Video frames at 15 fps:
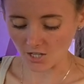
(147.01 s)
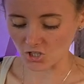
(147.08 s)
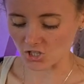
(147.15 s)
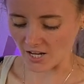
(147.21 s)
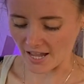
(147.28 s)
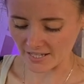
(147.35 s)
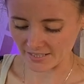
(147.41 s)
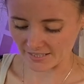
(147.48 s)

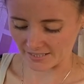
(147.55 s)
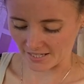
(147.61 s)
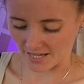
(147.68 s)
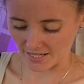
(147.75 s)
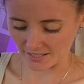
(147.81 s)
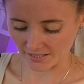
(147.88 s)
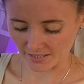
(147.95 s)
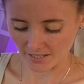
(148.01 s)
Jaz
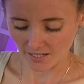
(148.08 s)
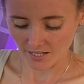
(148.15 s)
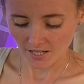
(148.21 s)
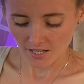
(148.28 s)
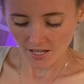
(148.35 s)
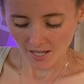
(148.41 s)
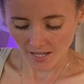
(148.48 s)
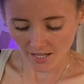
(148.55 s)
says,
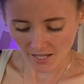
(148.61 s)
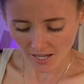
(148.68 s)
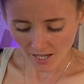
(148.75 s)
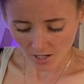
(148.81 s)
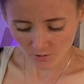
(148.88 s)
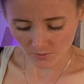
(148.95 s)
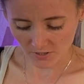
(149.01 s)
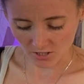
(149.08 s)
it
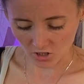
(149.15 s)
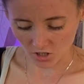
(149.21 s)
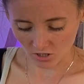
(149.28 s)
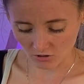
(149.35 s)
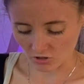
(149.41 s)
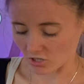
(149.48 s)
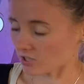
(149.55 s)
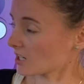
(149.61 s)
helps the
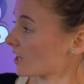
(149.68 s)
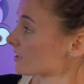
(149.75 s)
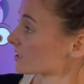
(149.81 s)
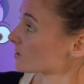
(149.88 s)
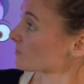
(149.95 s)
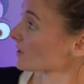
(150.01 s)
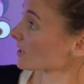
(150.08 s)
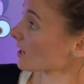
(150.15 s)
children learn
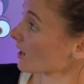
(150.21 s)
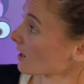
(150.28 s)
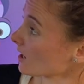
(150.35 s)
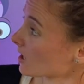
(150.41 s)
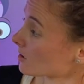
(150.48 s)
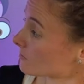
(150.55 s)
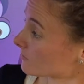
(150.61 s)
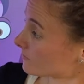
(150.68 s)
to be
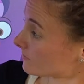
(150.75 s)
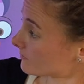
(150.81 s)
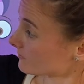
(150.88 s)
calm.